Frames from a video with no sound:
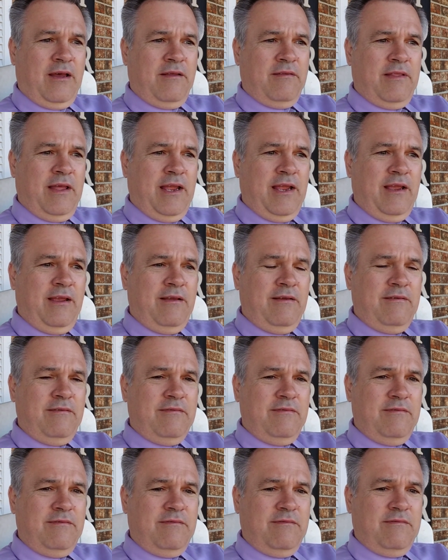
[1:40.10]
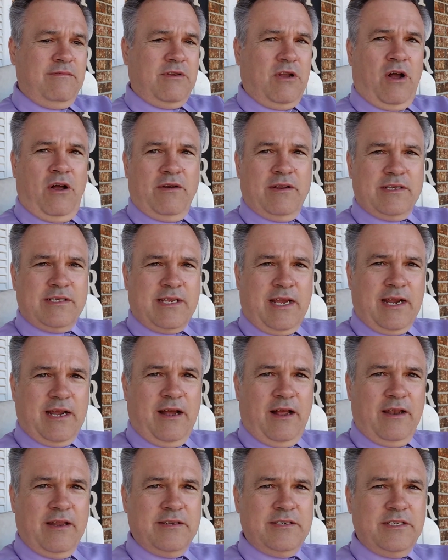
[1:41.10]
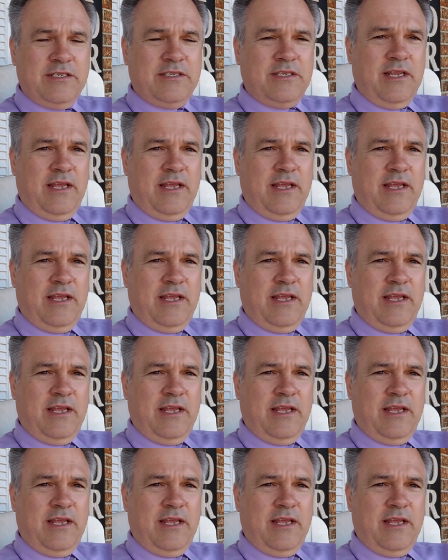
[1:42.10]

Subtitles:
they called a psychologist